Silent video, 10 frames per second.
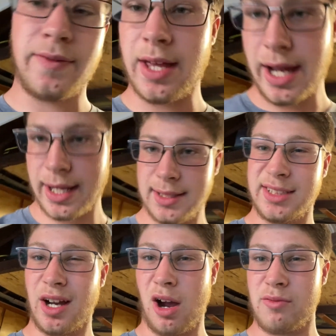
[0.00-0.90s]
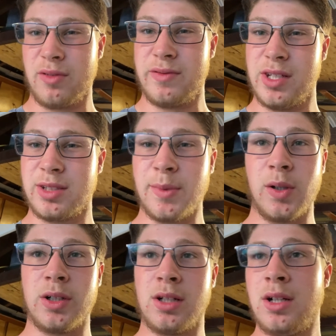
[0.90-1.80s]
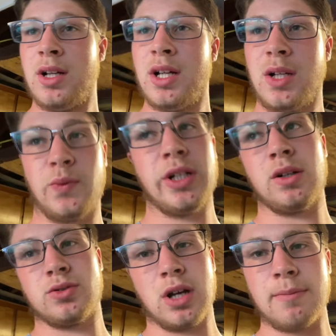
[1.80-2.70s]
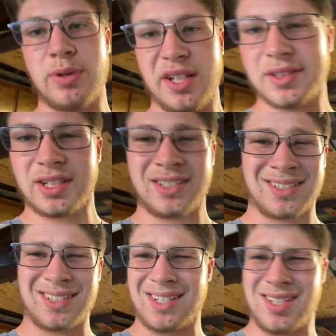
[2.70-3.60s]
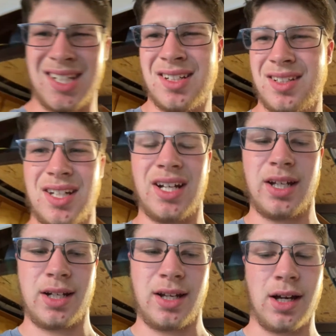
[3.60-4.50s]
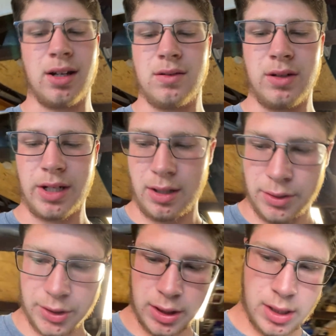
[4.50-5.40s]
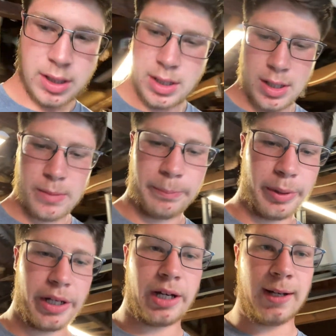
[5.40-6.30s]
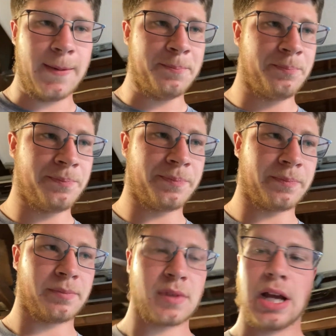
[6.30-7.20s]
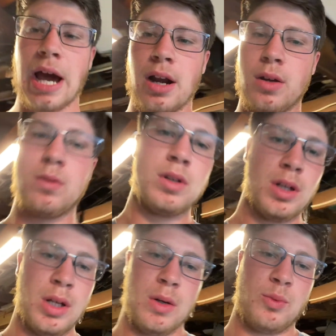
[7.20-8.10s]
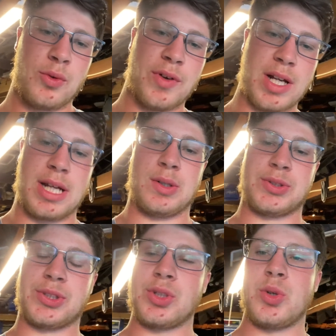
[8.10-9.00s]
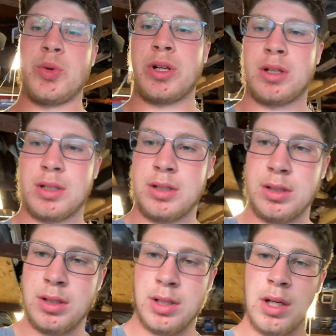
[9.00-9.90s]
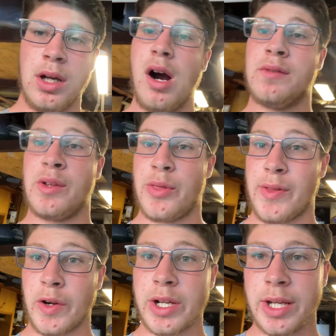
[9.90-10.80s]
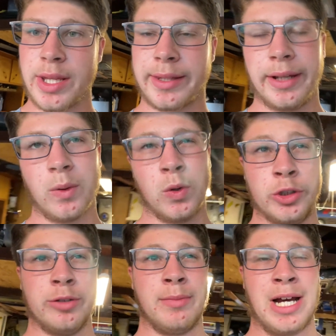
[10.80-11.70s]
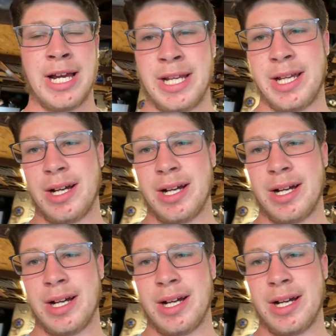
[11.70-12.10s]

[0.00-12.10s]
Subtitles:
the heads off of this motor. If we don't drop pistons, yada yada yada, who cares? But I don't know. We'll find out soon. On the 30th, I order my